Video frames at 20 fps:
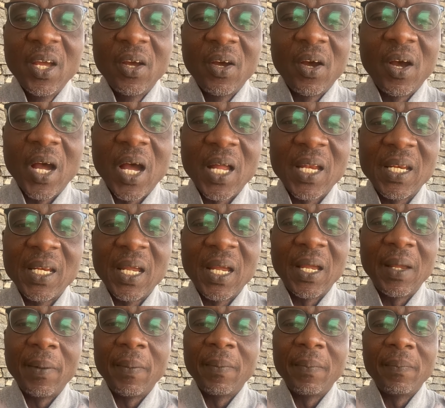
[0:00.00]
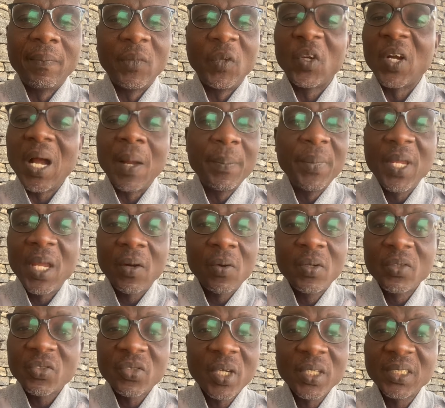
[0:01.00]
And you can be a
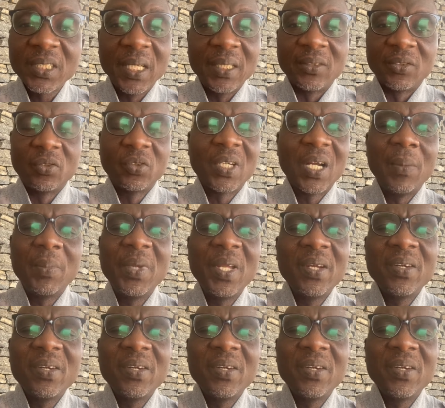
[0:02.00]
consultant, you can be a